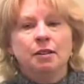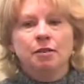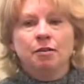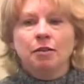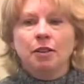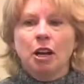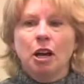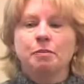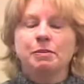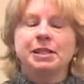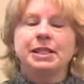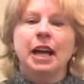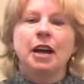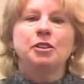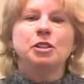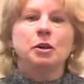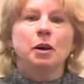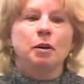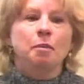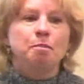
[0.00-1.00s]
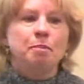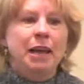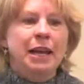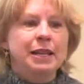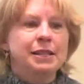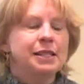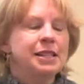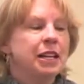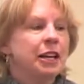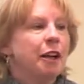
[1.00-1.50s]
comes down to a
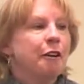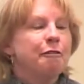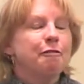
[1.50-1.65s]
basic